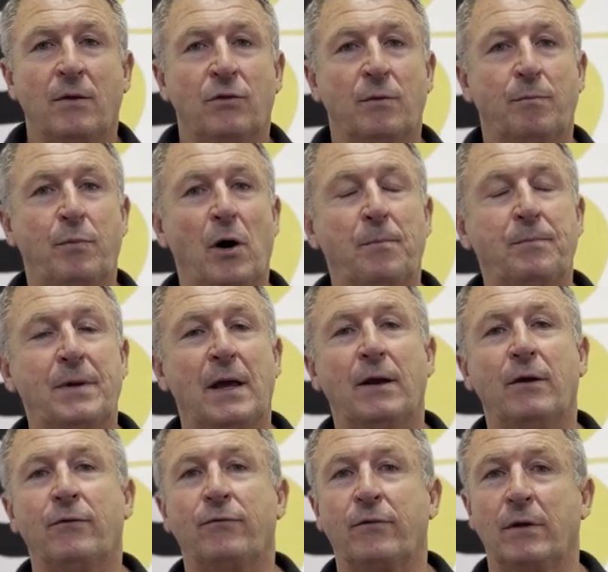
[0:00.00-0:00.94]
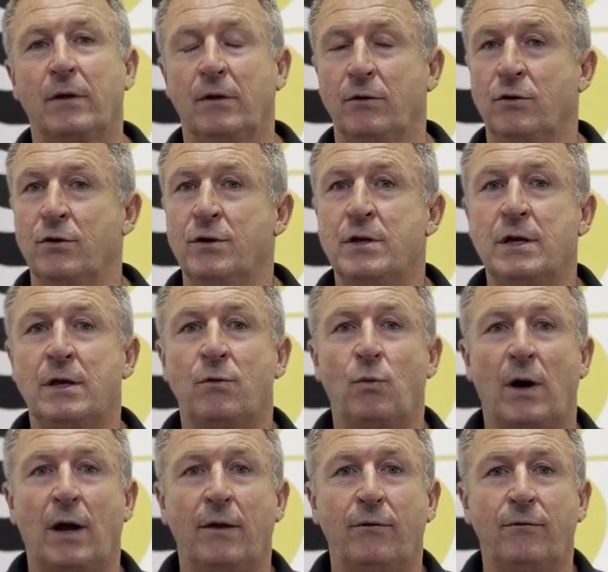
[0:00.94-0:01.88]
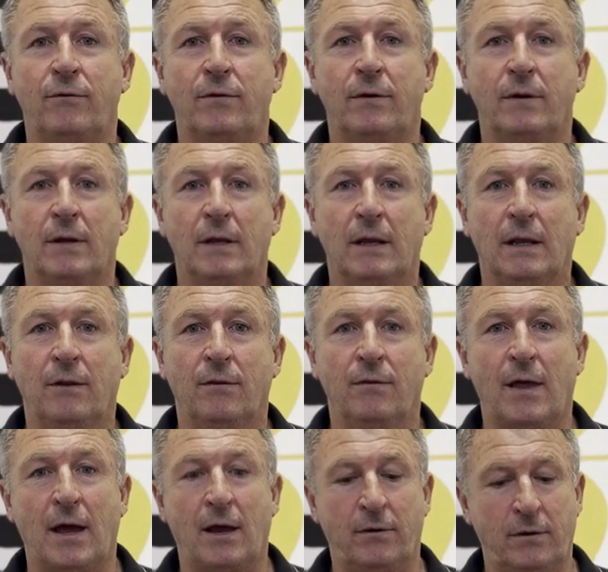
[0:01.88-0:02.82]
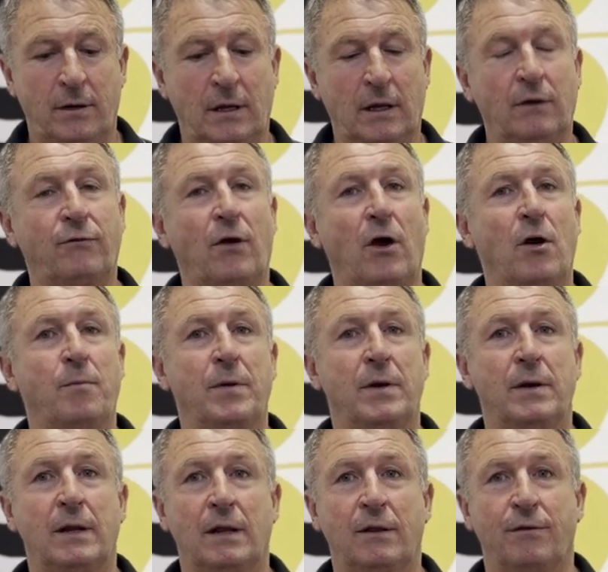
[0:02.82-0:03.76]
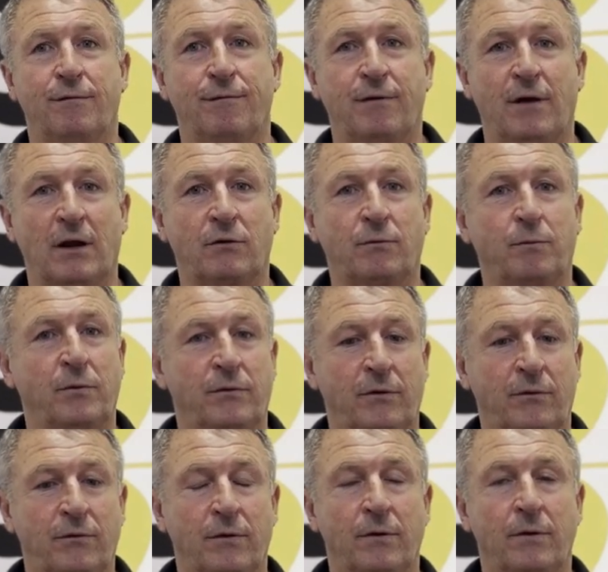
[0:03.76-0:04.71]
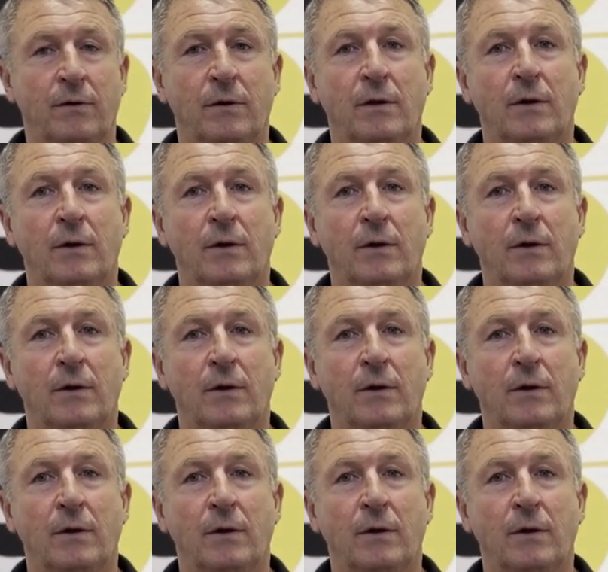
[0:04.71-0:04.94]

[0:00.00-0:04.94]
The pop-down is a unique waste in that it's open in the flush position.